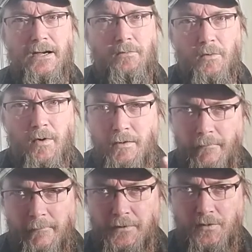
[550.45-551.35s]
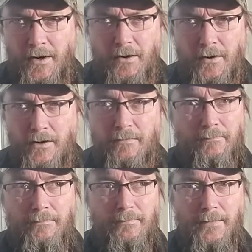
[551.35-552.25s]
I'm going to run the refrigerator,
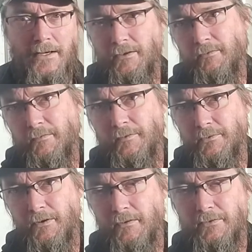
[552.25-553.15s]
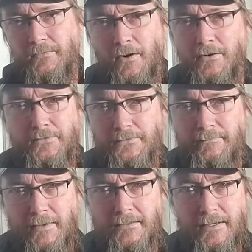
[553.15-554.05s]
mainly the refrigerator. As far as
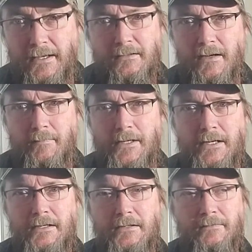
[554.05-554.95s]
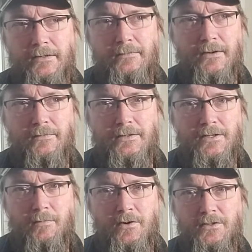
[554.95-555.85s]
that's it. I mean, if it's
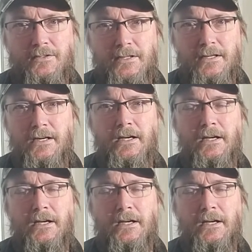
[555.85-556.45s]
an emergency,